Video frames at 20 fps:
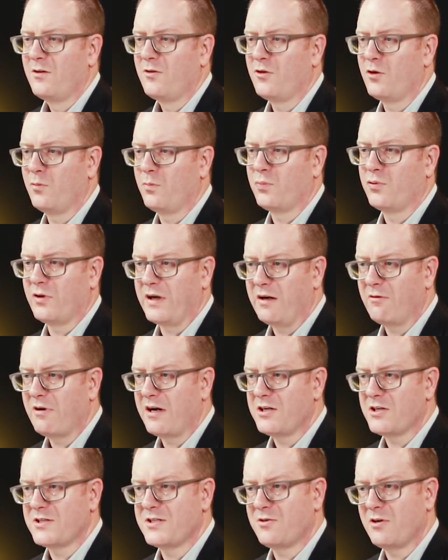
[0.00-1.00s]
The
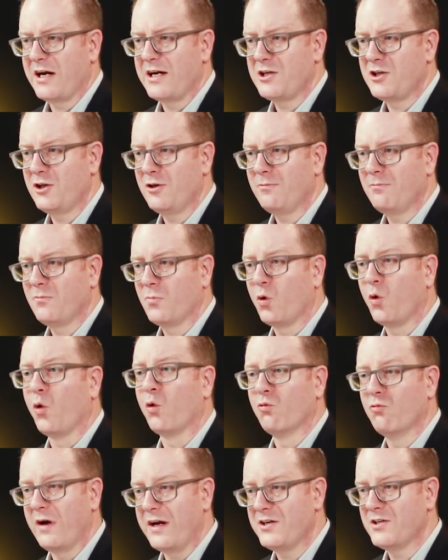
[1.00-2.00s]
pre-registration
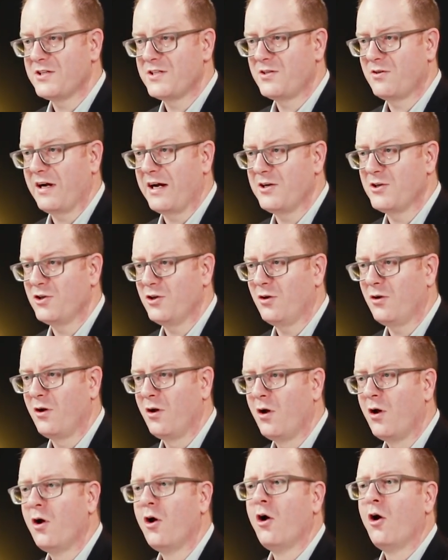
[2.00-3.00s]
or registration
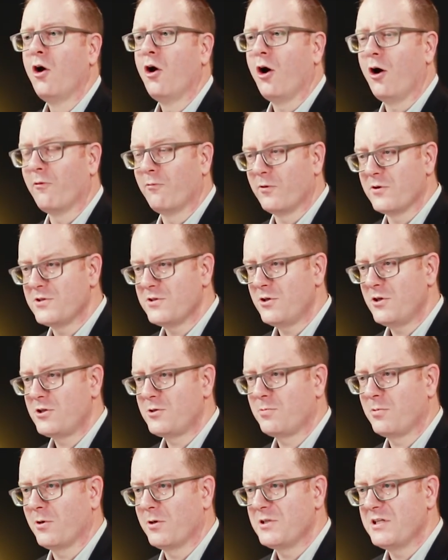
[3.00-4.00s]
of
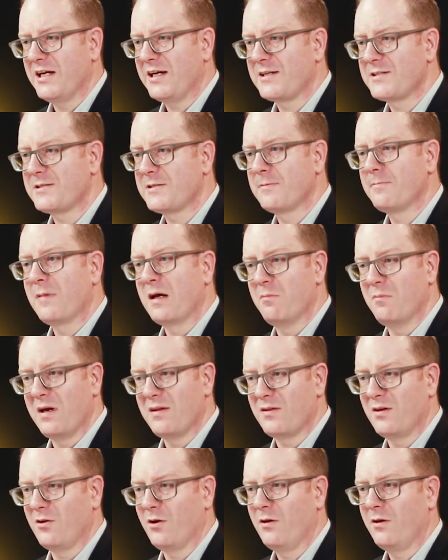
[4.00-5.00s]
research projects and
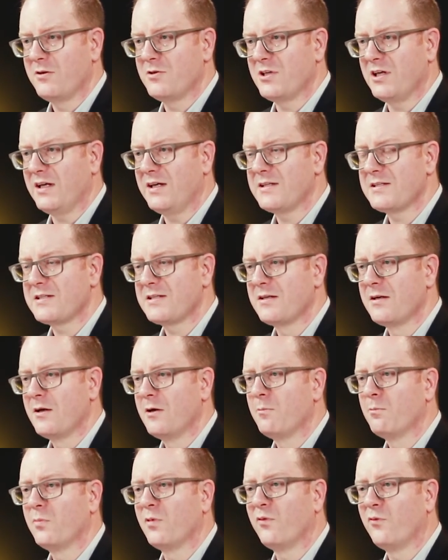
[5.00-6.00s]
methodologies
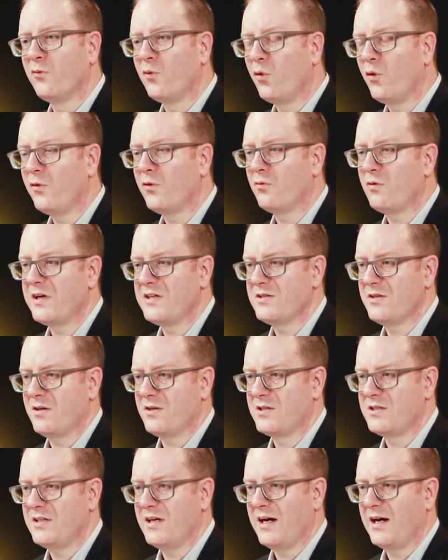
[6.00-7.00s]
before the
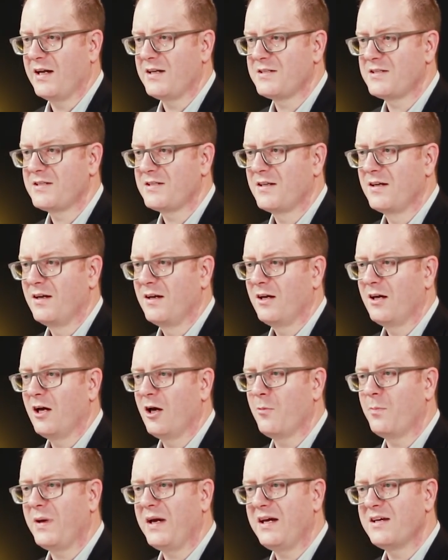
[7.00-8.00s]
research starts
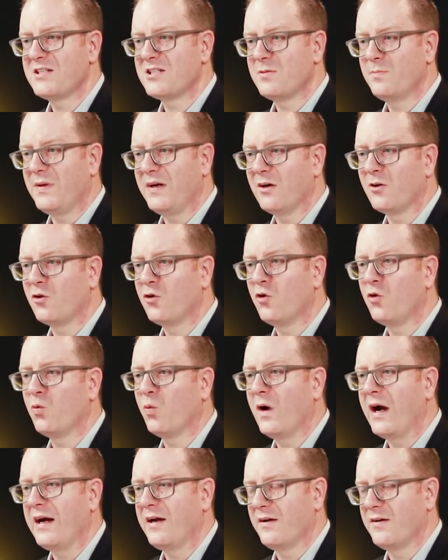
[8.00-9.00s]
appears to be a good
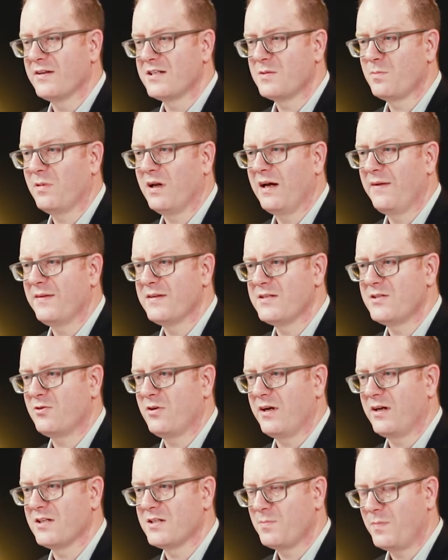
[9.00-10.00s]
way to display this
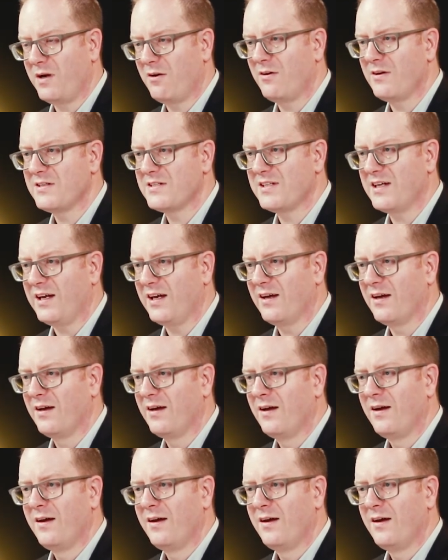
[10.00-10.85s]
transparency.